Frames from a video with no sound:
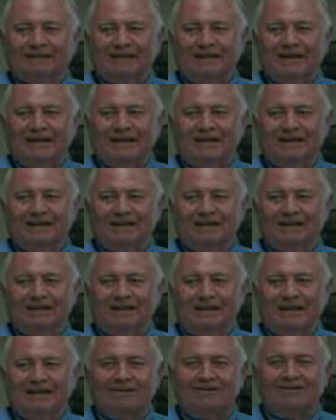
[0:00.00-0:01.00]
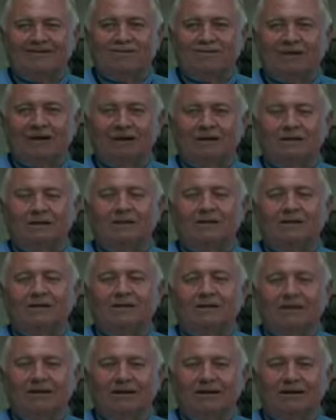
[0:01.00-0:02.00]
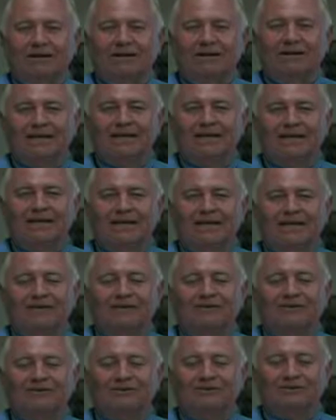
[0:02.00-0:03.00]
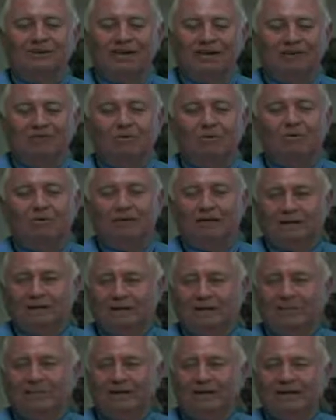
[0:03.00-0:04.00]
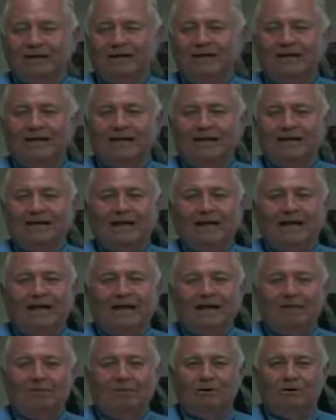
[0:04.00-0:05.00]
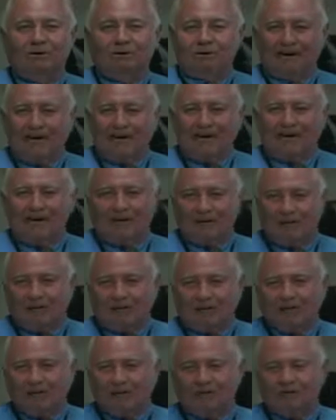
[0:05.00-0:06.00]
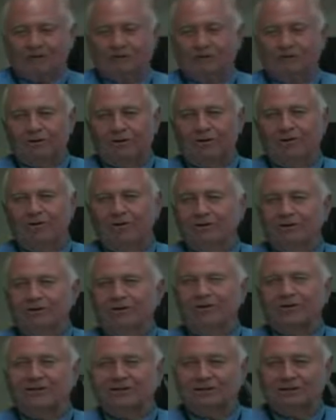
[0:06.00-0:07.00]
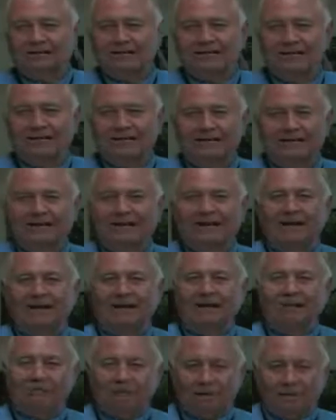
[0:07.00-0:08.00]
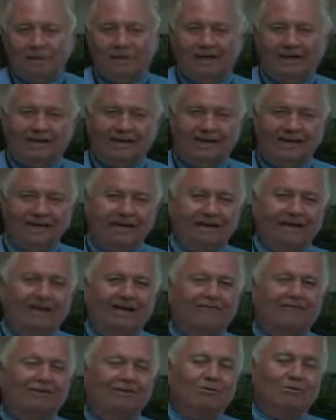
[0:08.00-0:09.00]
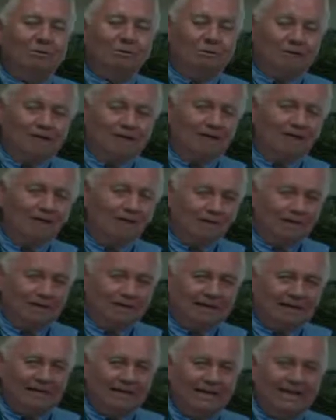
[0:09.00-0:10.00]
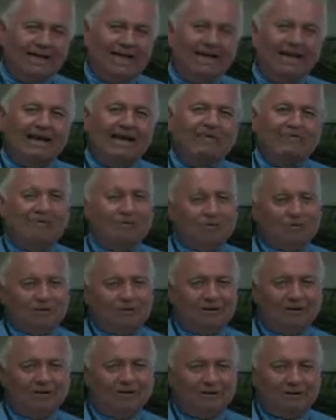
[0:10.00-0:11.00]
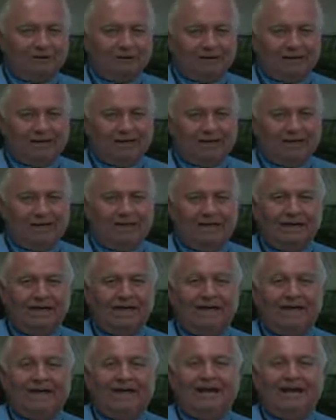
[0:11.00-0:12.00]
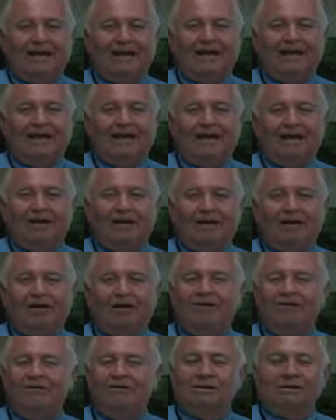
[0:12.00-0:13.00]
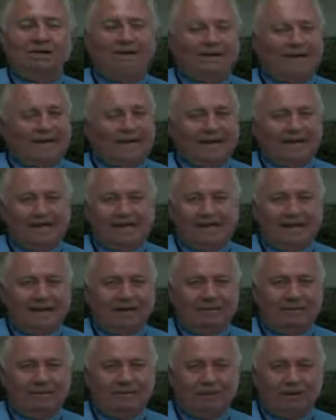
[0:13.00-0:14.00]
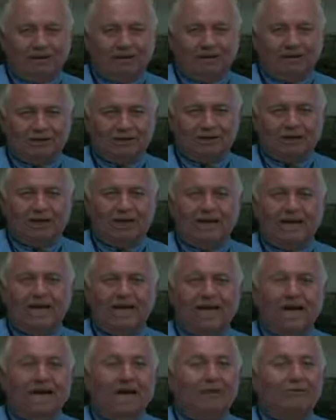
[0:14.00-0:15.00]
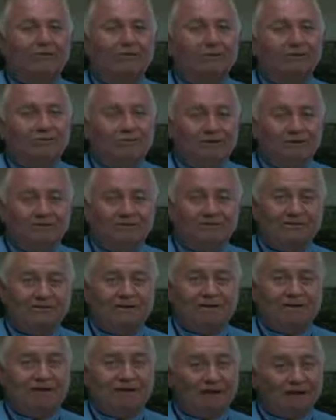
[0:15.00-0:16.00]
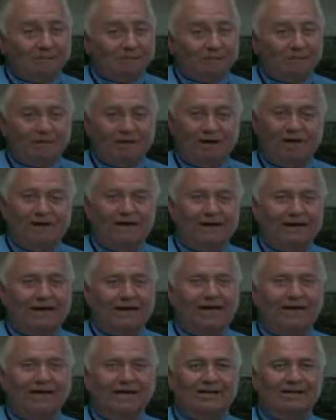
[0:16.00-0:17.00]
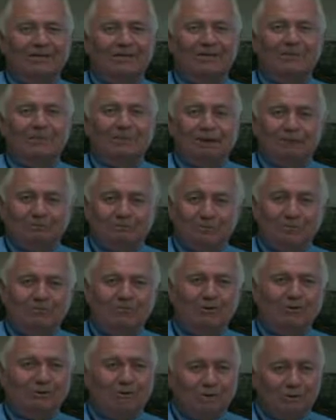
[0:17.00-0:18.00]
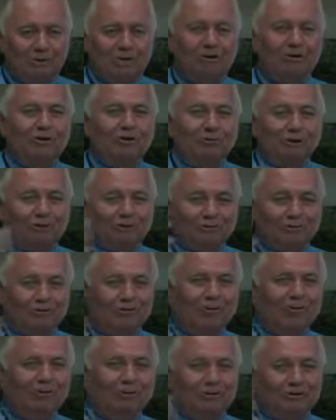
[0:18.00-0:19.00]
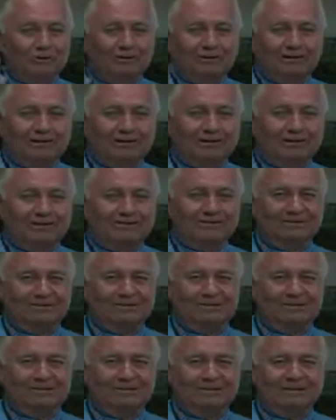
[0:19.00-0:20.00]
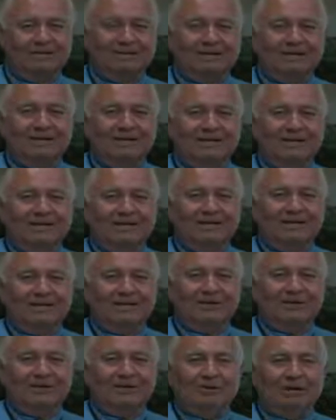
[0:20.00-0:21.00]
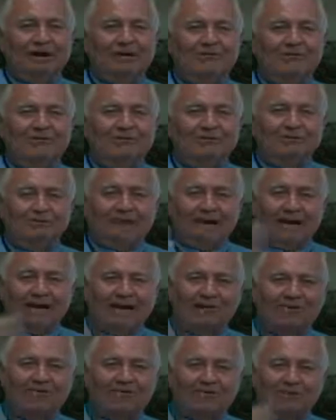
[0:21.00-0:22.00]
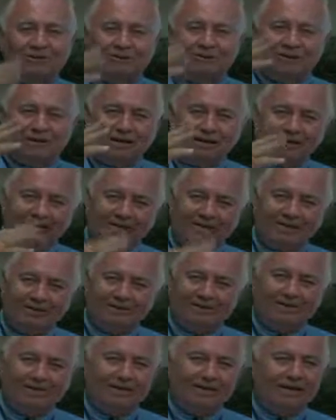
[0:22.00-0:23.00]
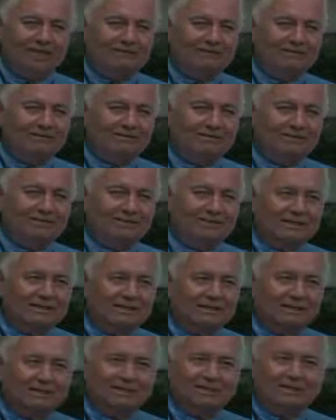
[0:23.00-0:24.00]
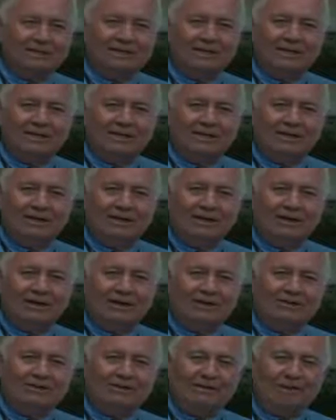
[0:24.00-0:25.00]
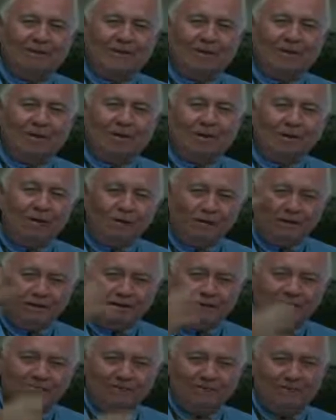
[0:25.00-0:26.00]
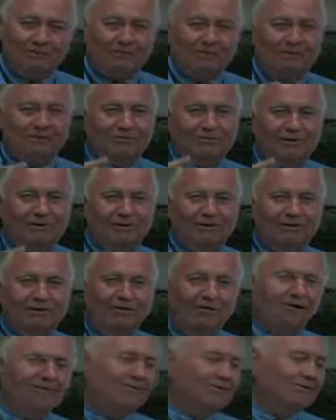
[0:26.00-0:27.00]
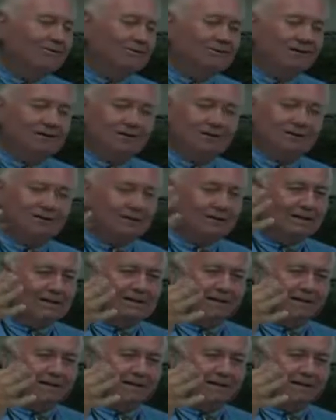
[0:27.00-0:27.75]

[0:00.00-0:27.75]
Okay, that's what literally is said will be coming and will change people to their original state of being as they were meant to be, as they were created to be, and all of the DNA will function, and you will physically not be recognized by people who knew you before you took this. You have to fast so there's nothing else in your digestive system. You have to take only the semen of the Father in heaven, or the